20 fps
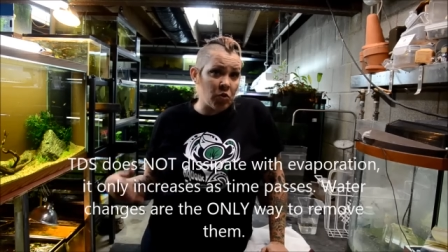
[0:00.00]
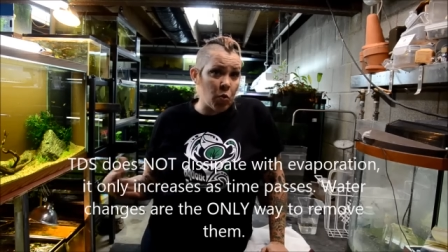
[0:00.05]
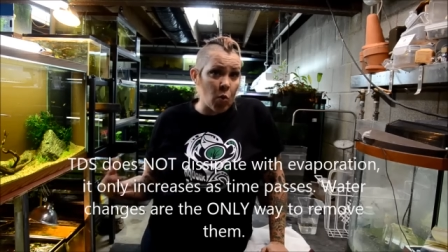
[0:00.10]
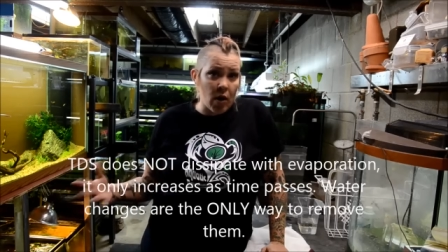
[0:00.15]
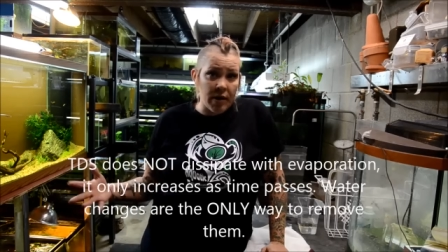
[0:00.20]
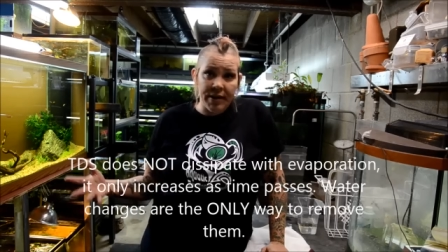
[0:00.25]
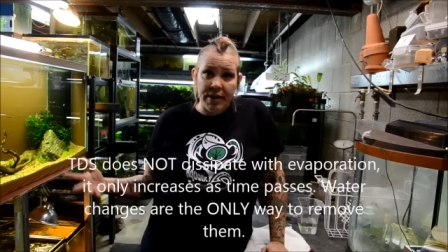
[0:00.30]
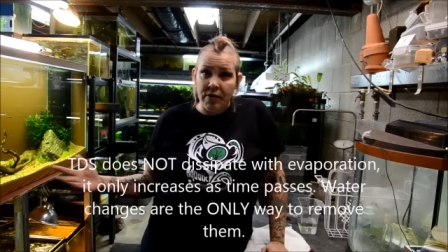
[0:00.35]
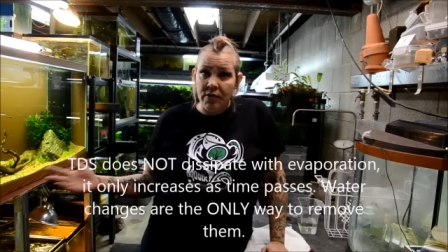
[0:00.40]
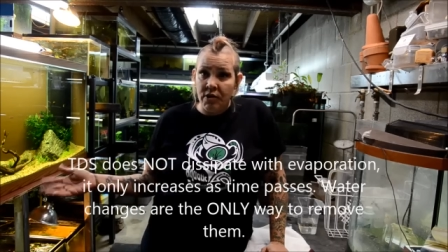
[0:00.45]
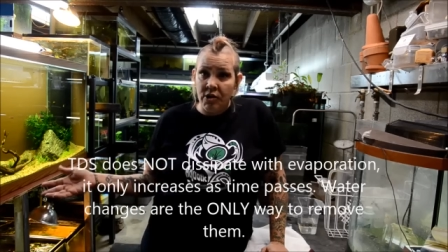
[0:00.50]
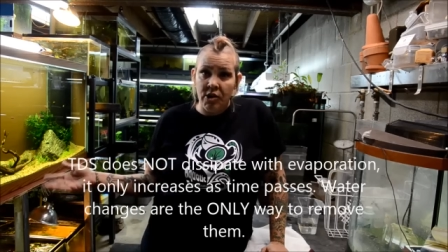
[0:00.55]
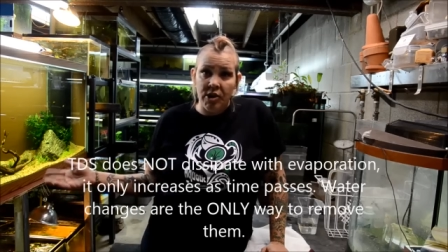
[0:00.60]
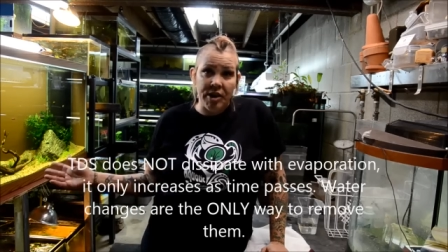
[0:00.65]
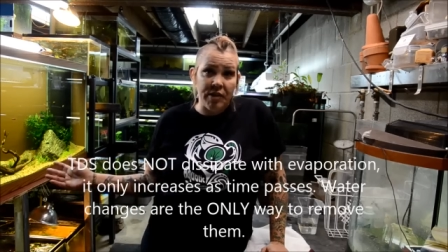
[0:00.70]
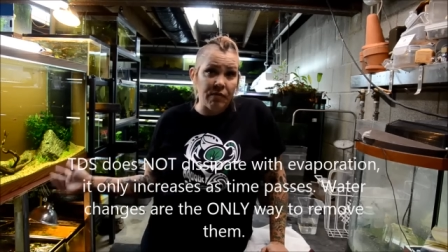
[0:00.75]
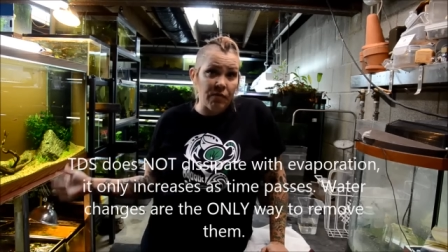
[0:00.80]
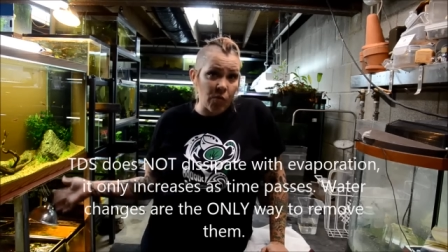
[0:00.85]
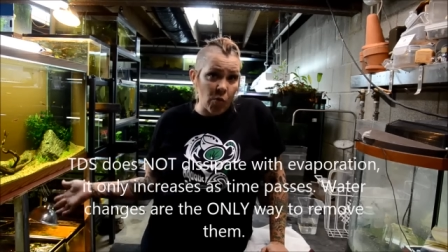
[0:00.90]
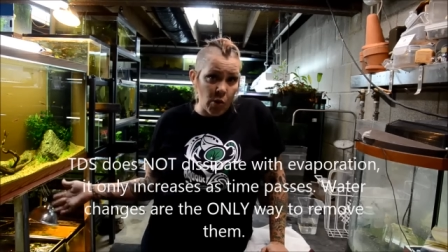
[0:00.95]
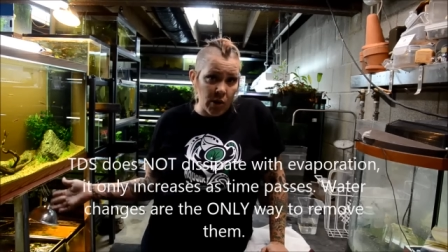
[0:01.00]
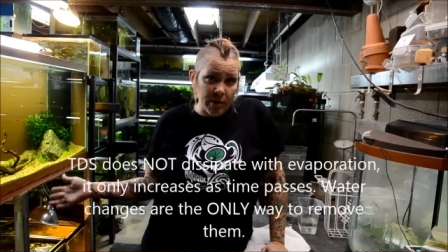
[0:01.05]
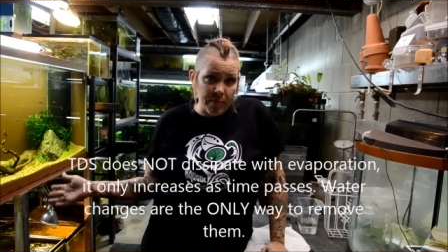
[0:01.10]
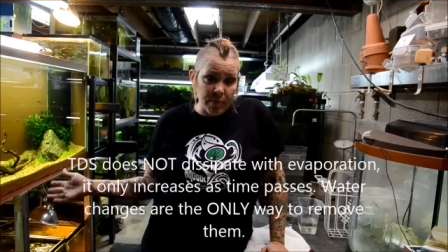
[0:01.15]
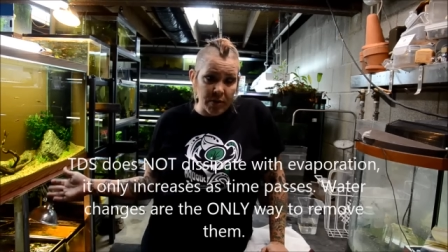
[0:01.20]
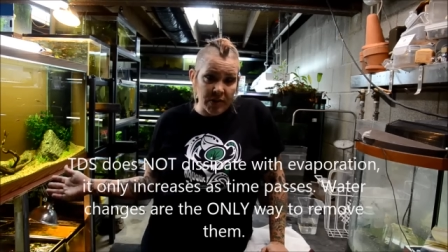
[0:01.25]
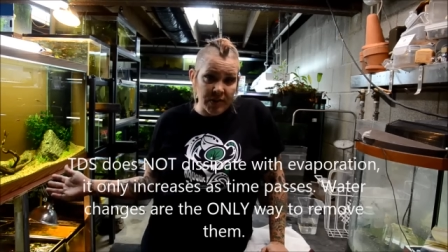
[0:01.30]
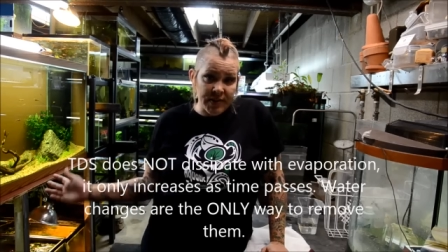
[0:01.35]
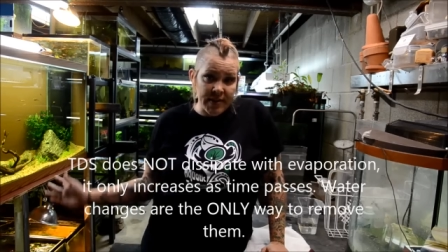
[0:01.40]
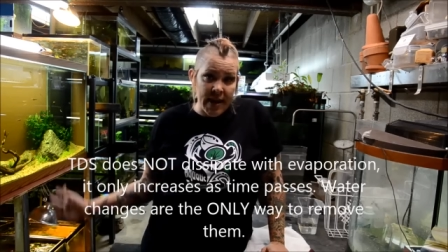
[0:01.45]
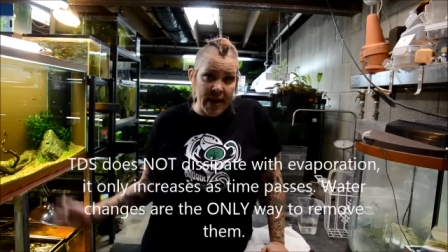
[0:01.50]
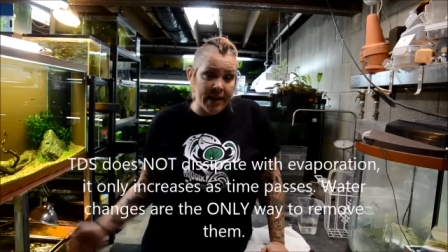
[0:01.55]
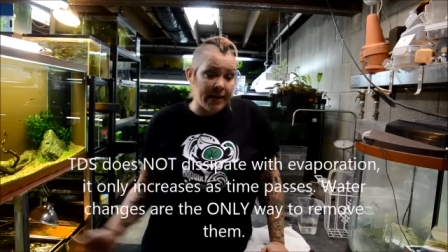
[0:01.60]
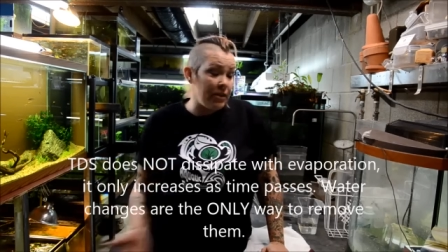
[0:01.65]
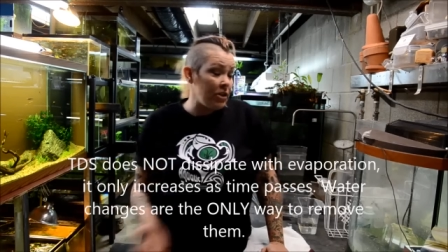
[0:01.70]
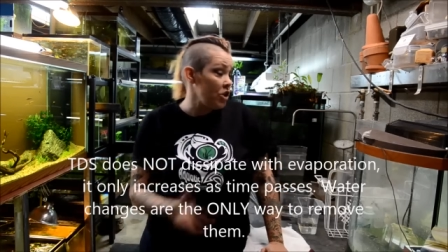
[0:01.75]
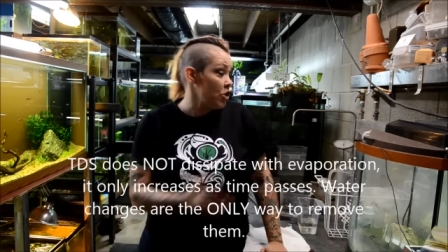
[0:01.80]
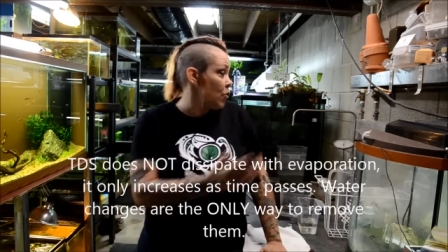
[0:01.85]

20, 30, 40%.